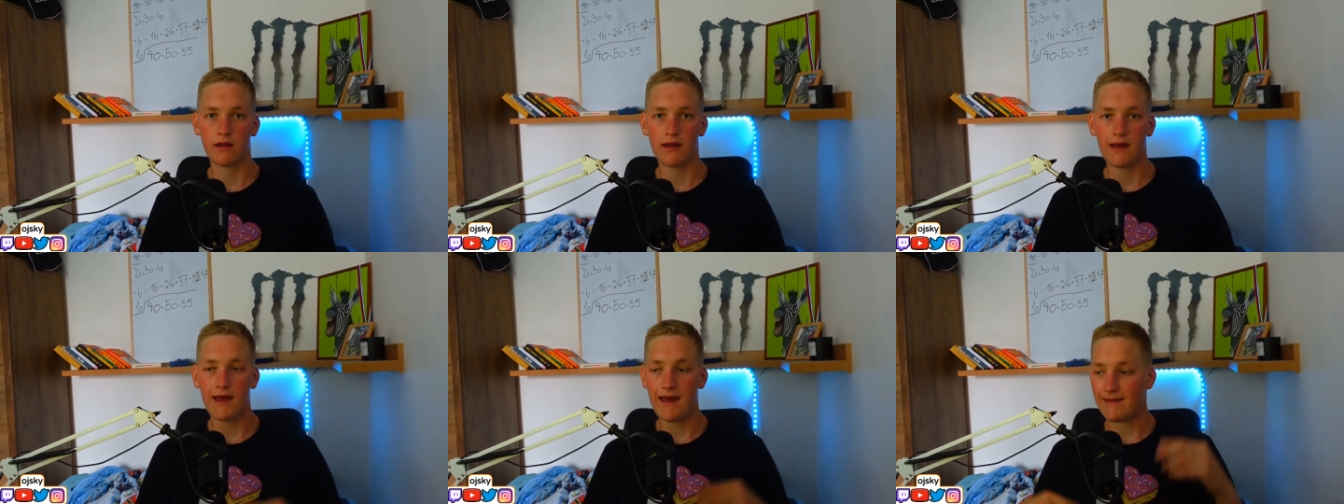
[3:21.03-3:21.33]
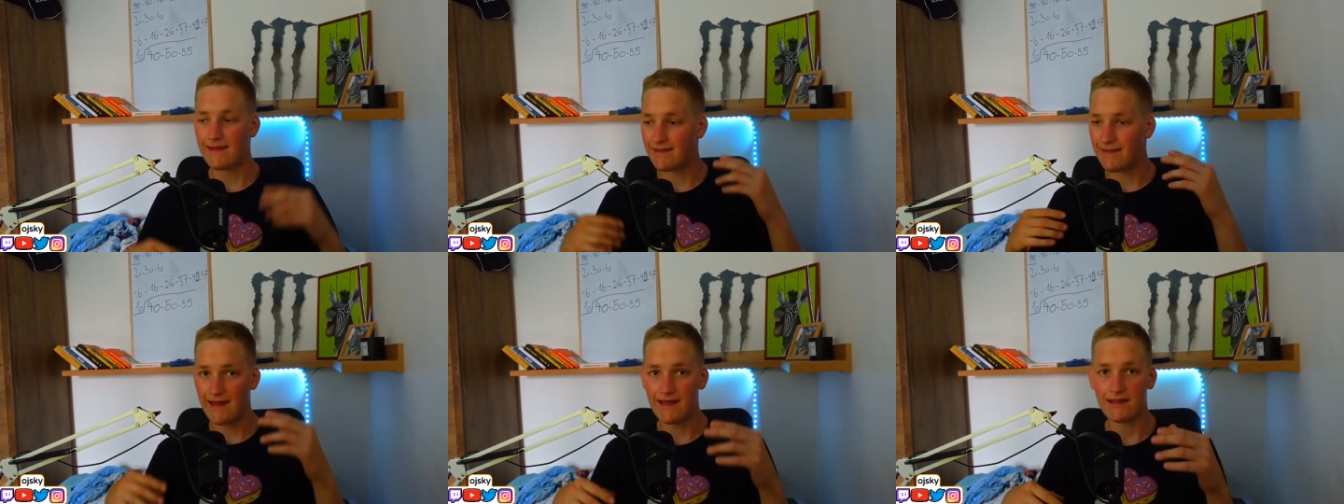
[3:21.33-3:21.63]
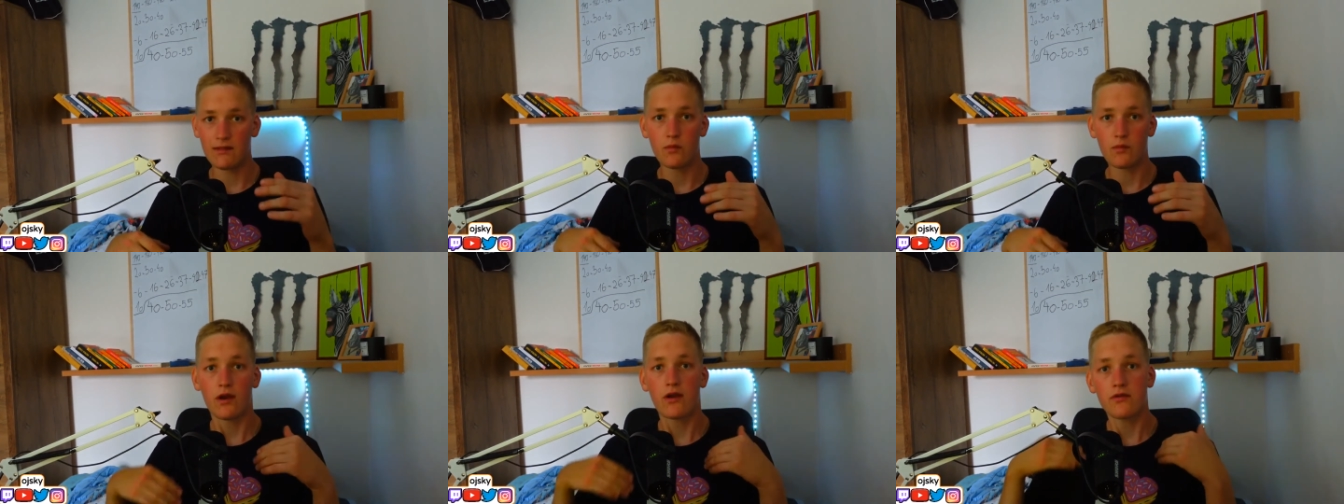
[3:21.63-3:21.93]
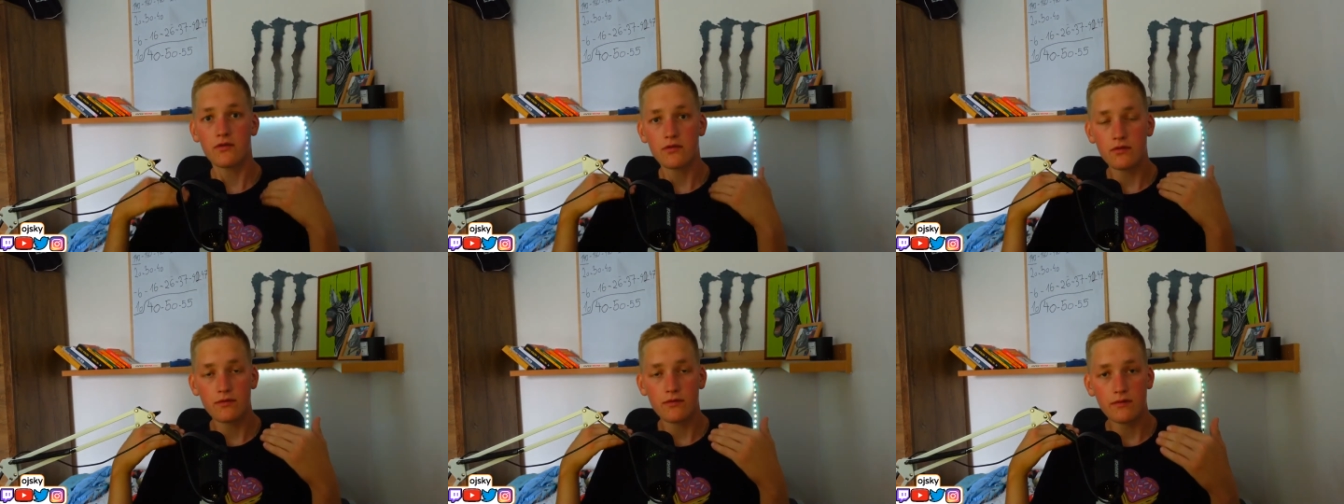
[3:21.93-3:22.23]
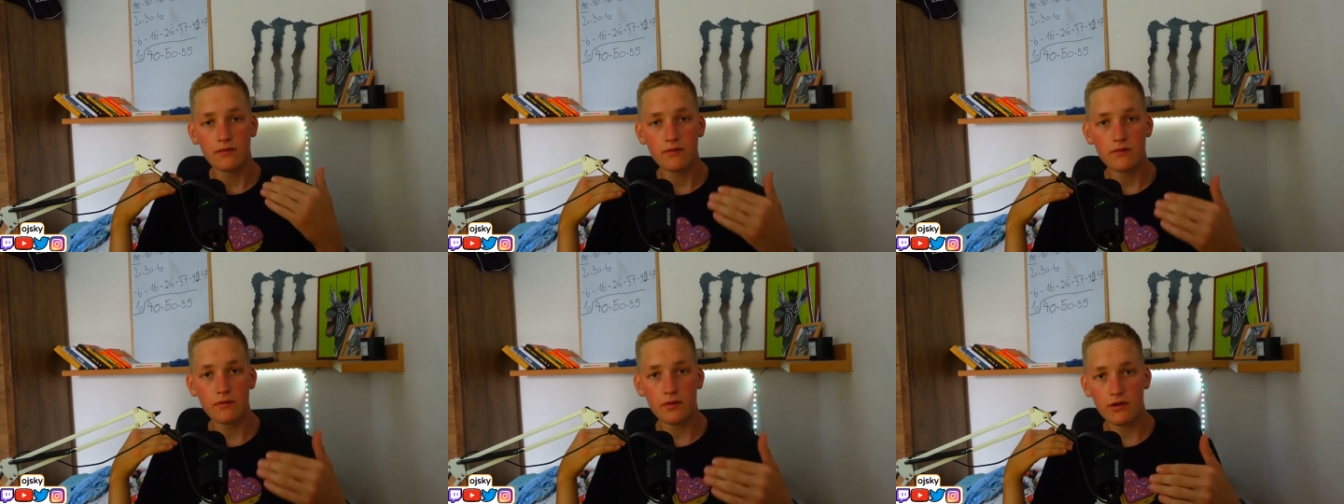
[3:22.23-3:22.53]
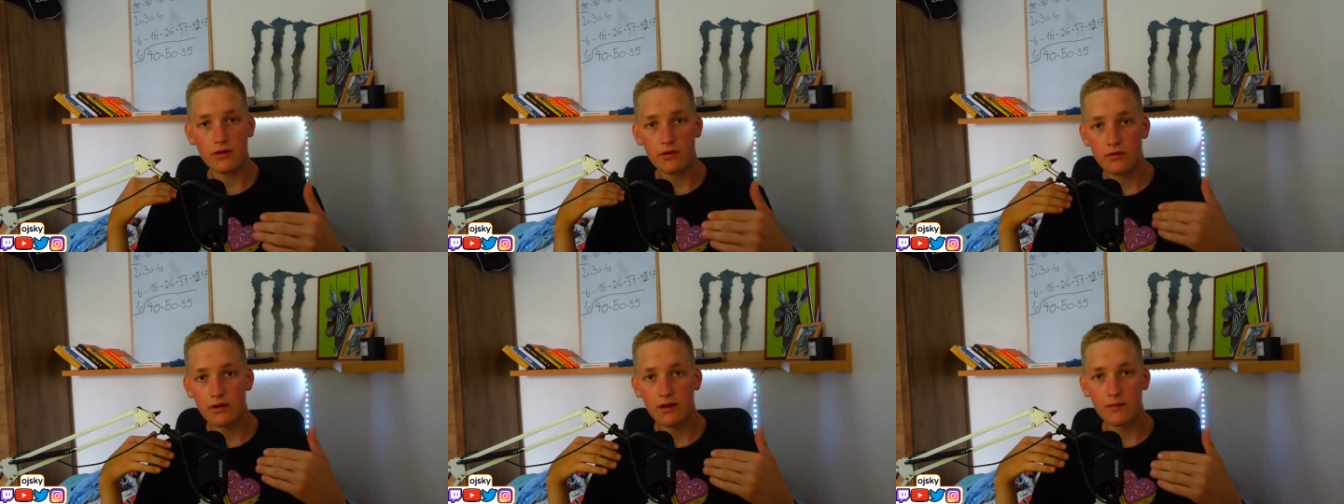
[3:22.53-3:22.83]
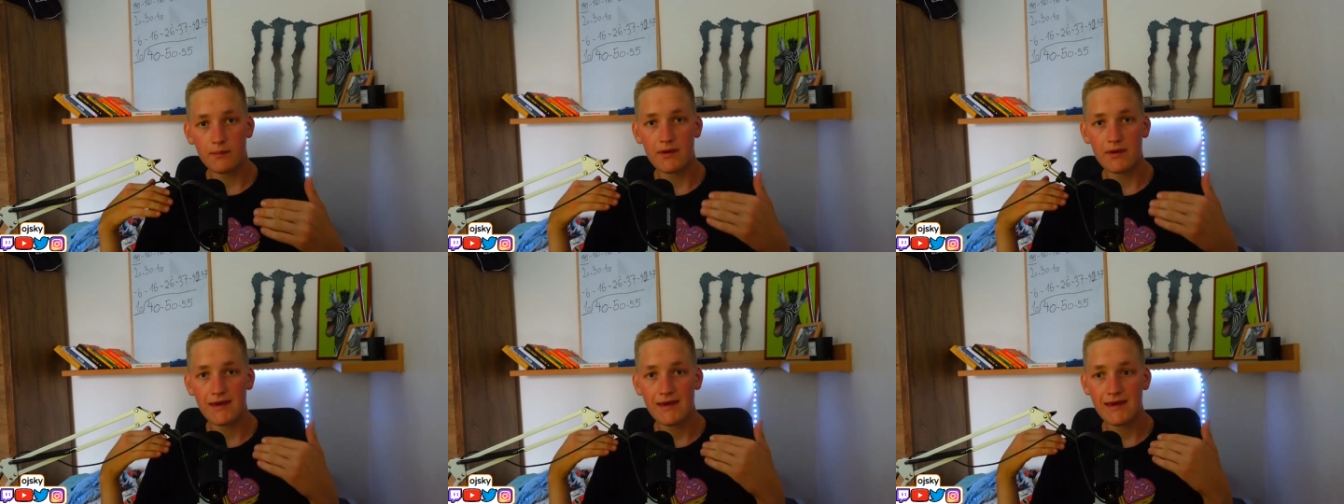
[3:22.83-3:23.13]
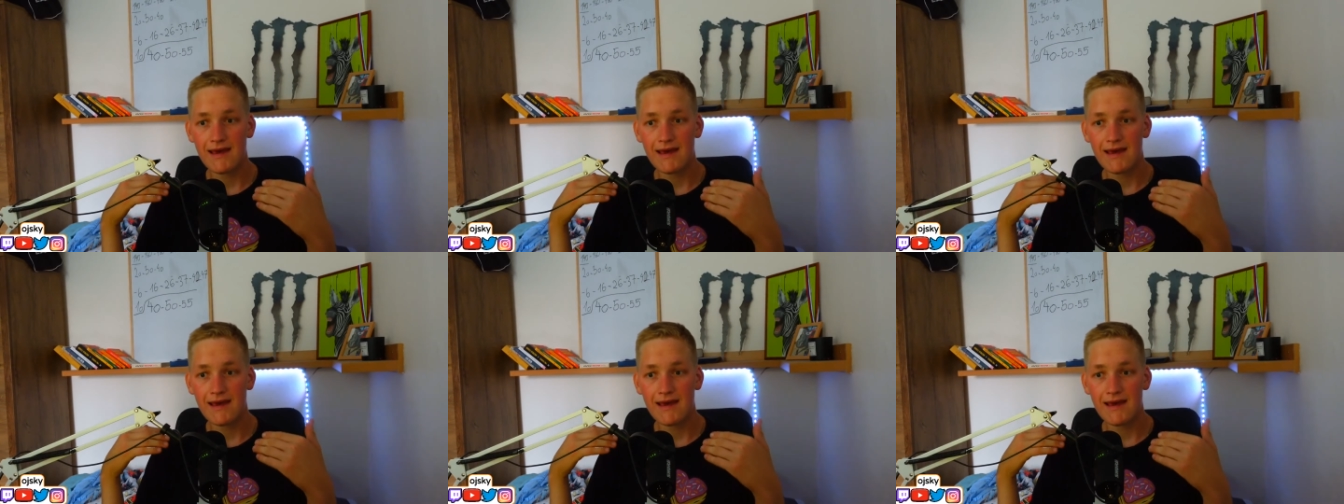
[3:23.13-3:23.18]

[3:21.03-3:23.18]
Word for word: and then when you when you're gonna be